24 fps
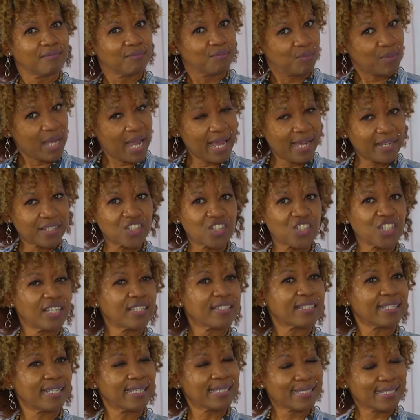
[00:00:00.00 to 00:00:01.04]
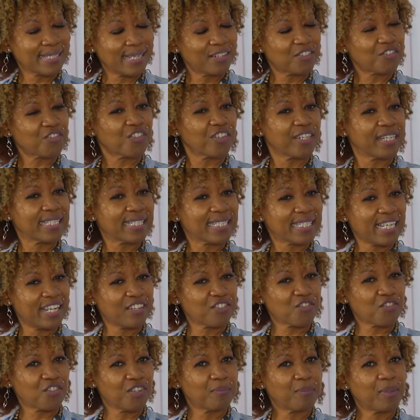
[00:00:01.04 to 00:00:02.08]
anxious, etc.,
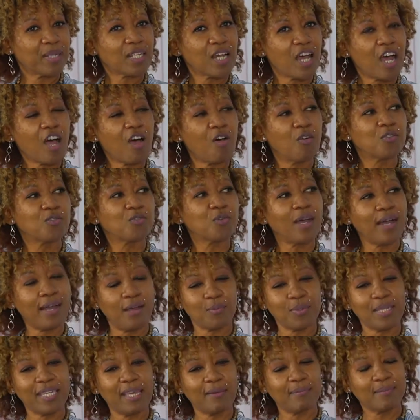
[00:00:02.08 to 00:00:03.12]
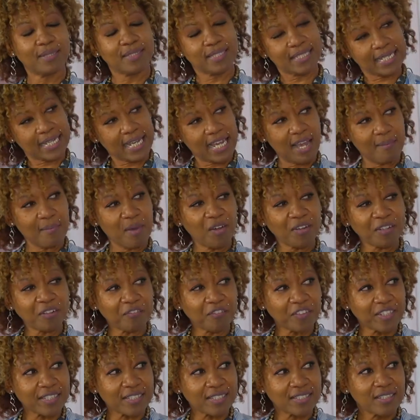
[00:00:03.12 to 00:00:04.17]
etc. But how are we able to come out
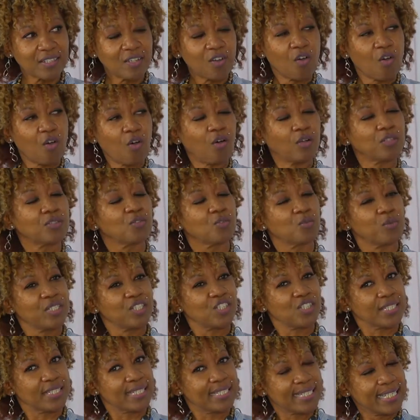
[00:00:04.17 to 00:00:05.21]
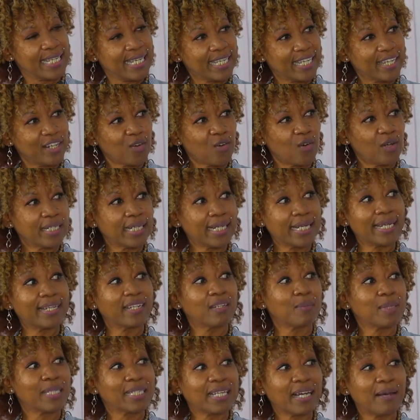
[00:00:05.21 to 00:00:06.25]
of it? Or do we just take it on and then
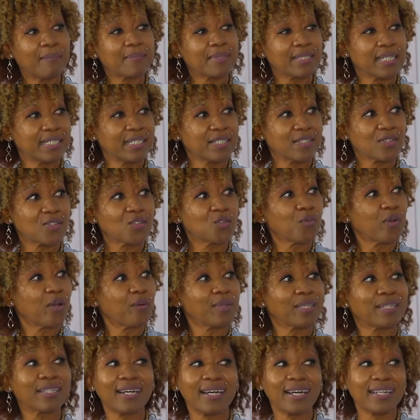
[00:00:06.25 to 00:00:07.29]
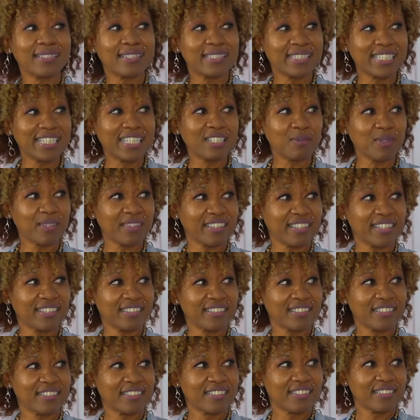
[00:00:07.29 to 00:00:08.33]
it becomes an issue where we can't deal with it?
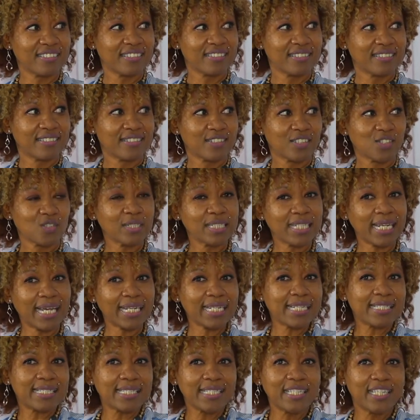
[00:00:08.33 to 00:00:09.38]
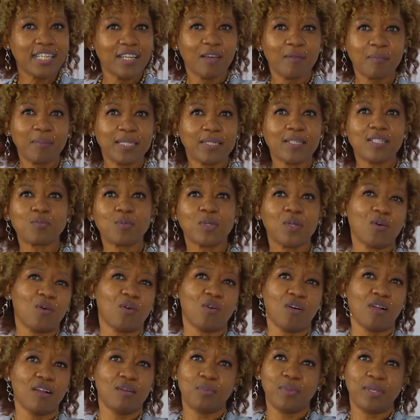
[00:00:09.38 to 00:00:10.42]
So that is because we
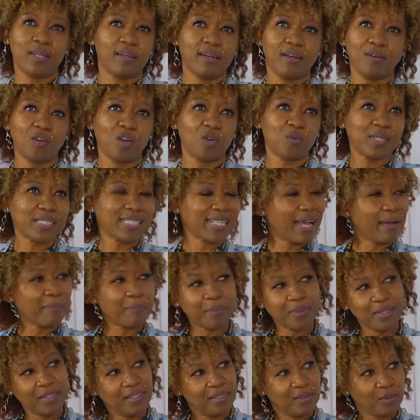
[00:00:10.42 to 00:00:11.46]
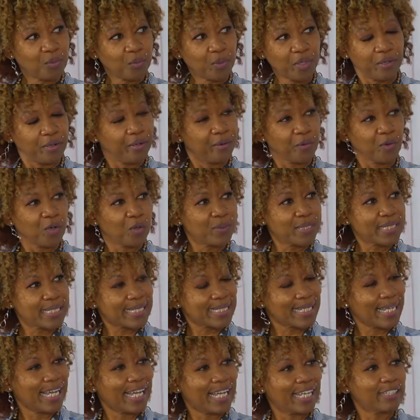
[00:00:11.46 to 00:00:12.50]
are not always happy. We're not always
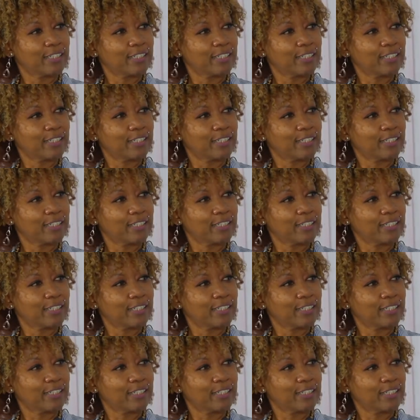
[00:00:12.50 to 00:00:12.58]
sad.